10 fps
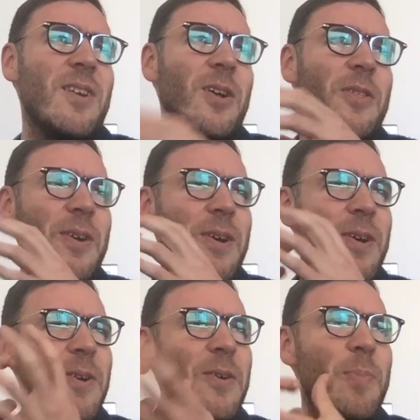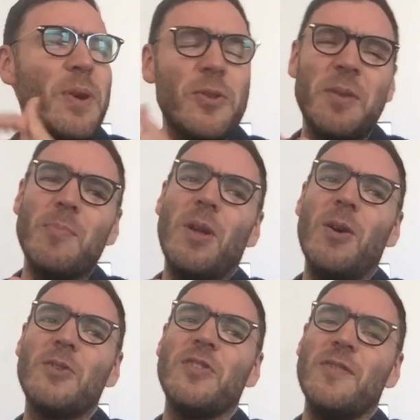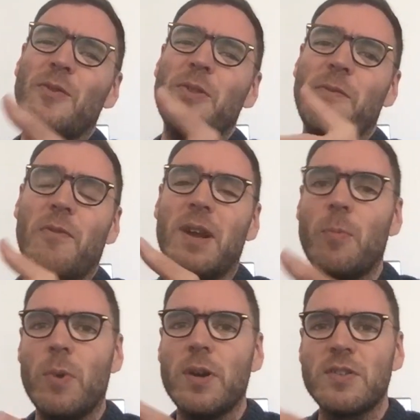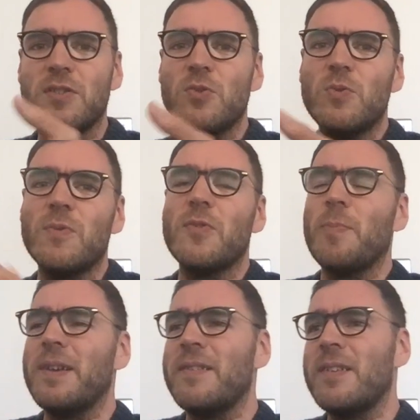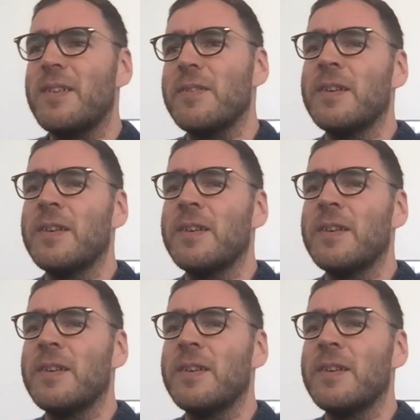all the building blocks of other frameworks and tools, basically.